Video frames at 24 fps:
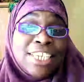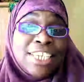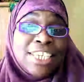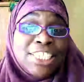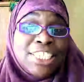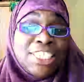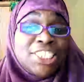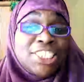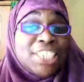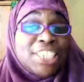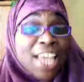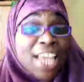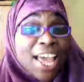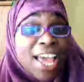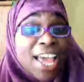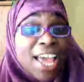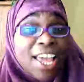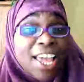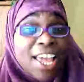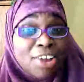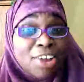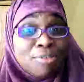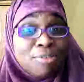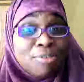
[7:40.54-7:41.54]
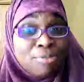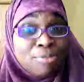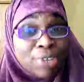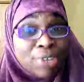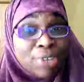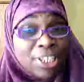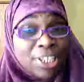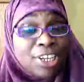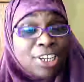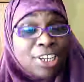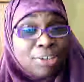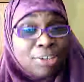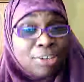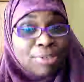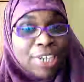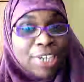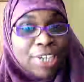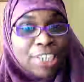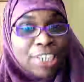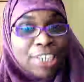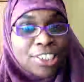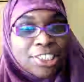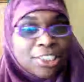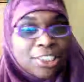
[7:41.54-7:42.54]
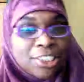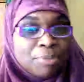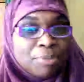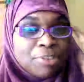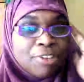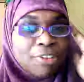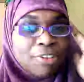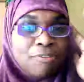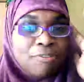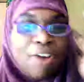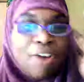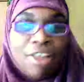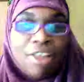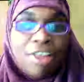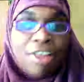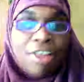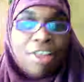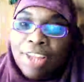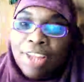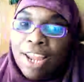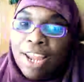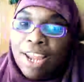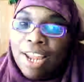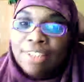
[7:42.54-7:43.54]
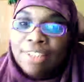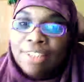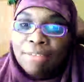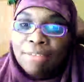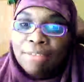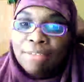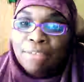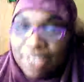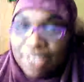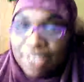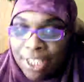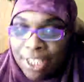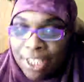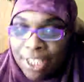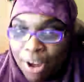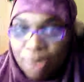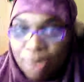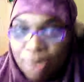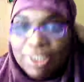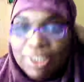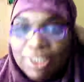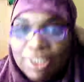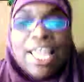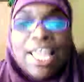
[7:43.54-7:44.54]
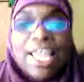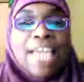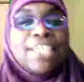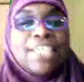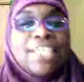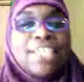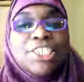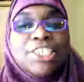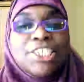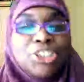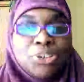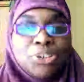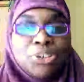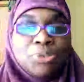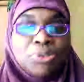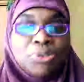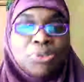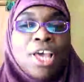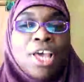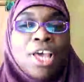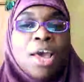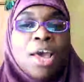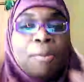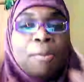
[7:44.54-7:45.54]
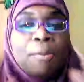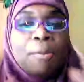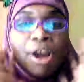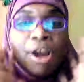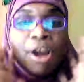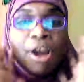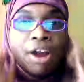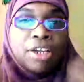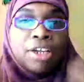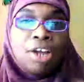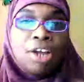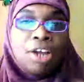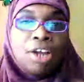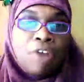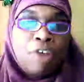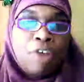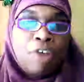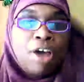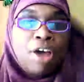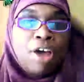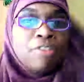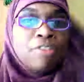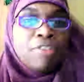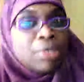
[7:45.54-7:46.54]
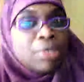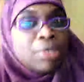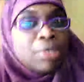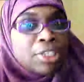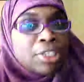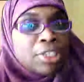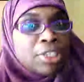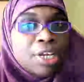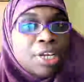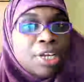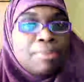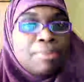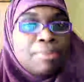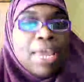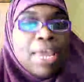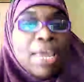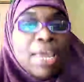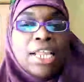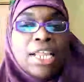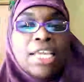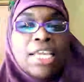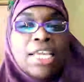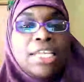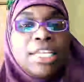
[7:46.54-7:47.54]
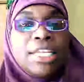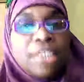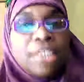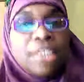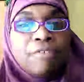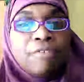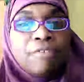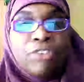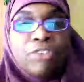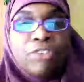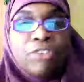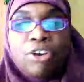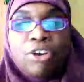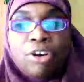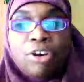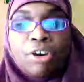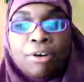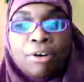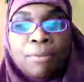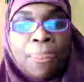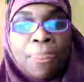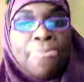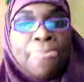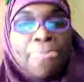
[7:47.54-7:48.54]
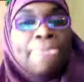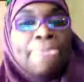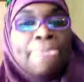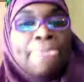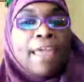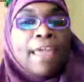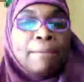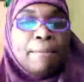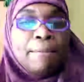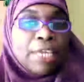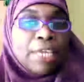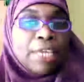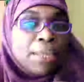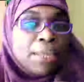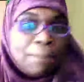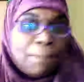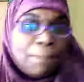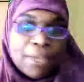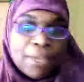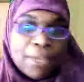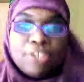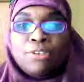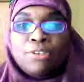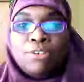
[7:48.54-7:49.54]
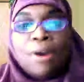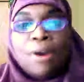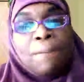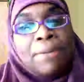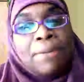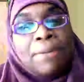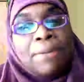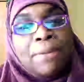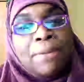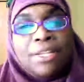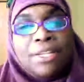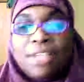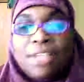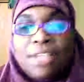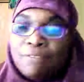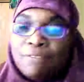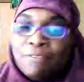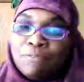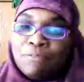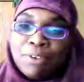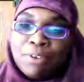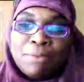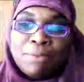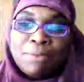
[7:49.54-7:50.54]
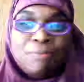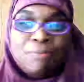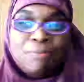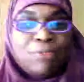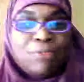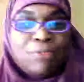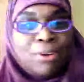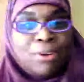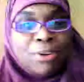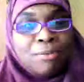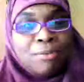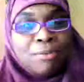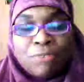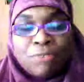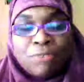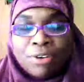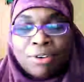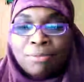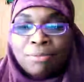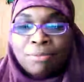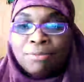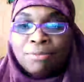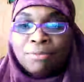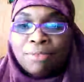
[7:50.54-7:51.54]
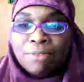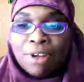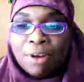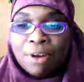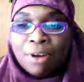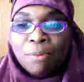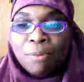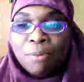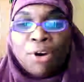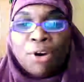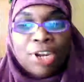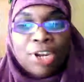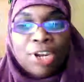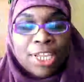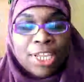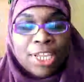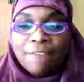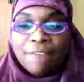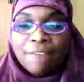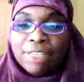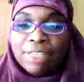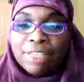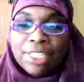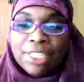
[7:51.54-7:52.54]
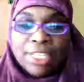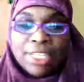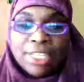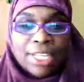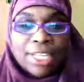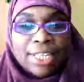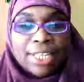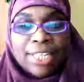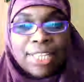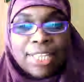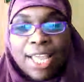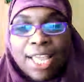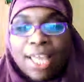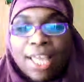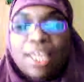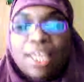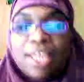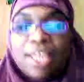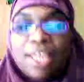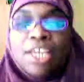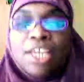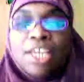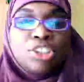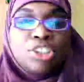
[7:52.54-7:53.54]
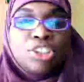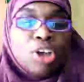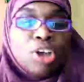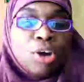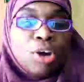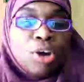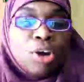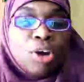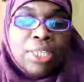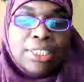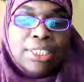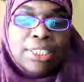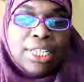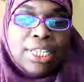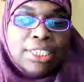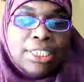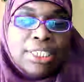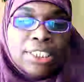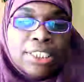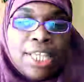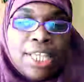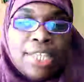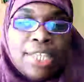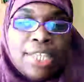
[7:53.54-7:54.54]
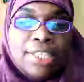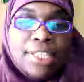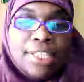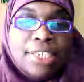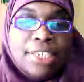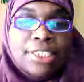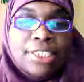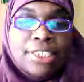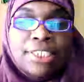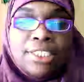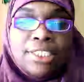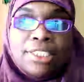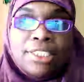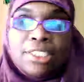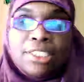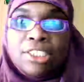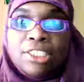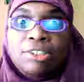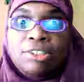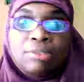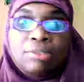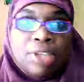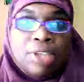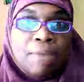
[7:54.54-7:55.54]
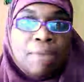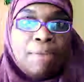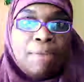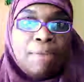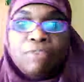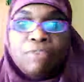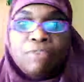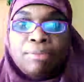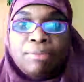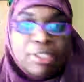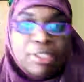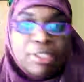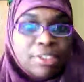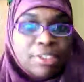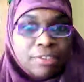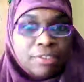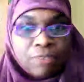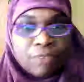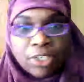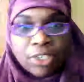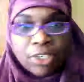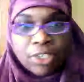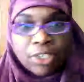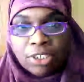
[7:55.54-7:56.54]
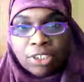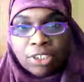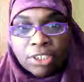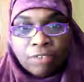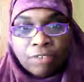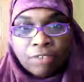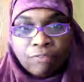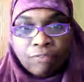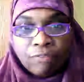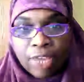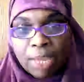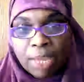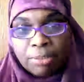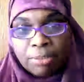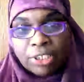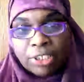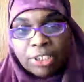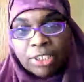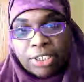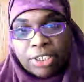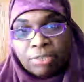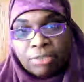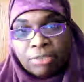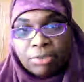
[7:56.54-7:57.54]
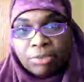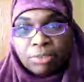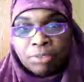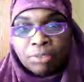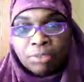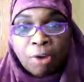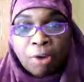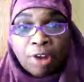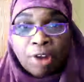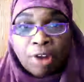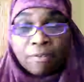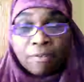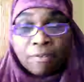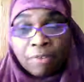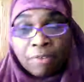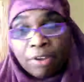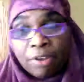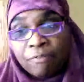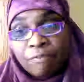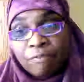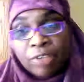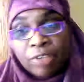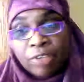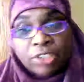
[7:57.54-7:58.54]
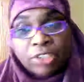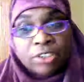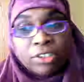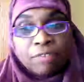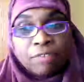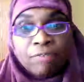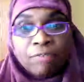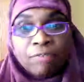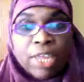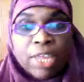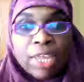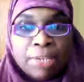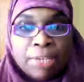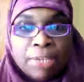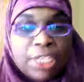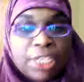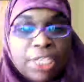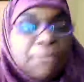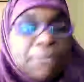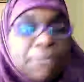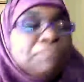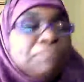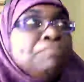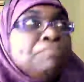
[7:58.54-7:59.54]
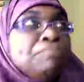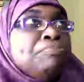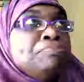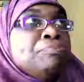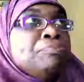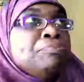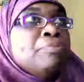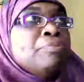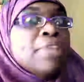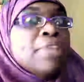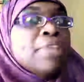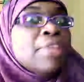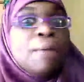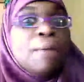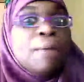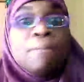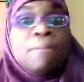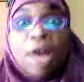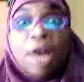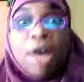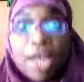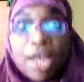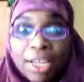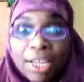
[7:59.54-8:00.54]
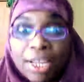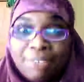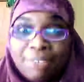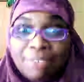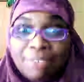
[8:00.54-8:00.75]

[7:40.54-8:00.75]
is, she had a really good relationship with her father. A lot of times we think, oh, it's daddy issues. But her father was a good man and he loved her. I mean, he picked her up and from work and everything like that. So it wasn't that she's coming from this dysfunctional family. She was part of a very functional family, but